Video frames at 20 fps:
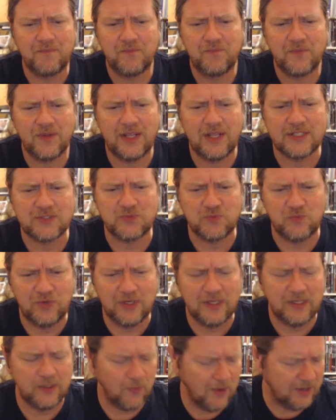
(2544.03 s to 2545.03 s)
It's
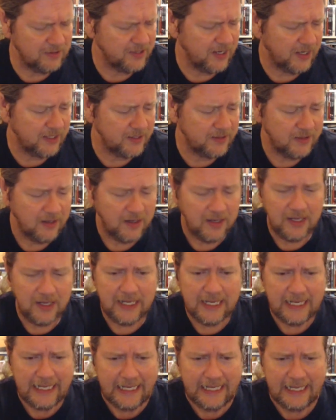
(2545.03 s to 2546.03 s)
really well done.
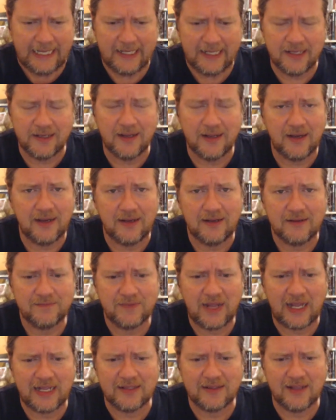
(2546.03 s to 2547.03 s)
And
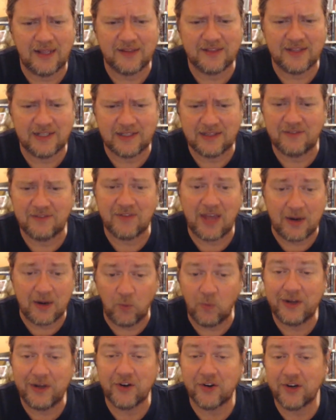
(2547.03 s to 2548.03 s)
I think they've got a
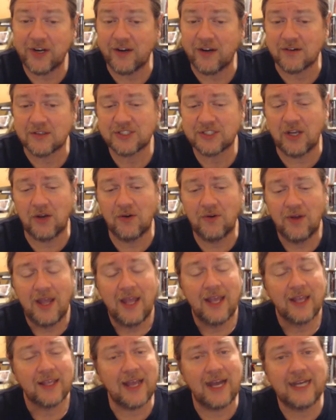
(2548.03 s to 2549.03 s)
winner here. So,
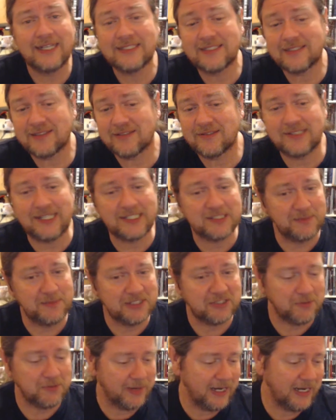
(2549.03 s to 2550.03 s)
guys, that's
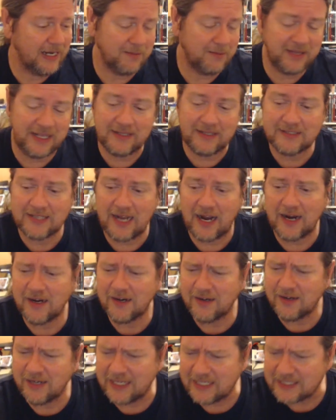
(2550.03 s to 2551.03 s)
Mr. Mean. I'm getting
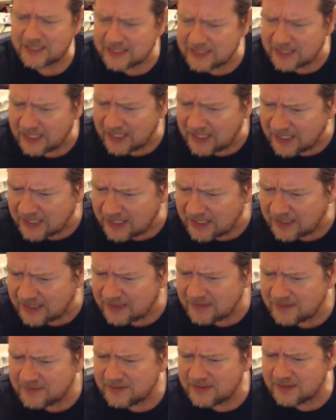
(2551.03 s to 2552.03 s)
tired. It's
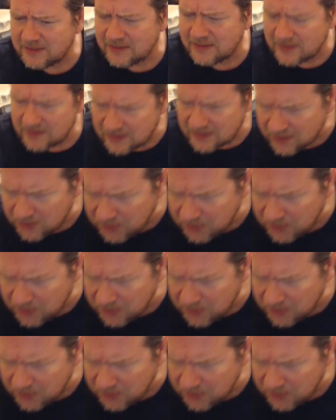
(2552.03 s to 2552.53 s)
a little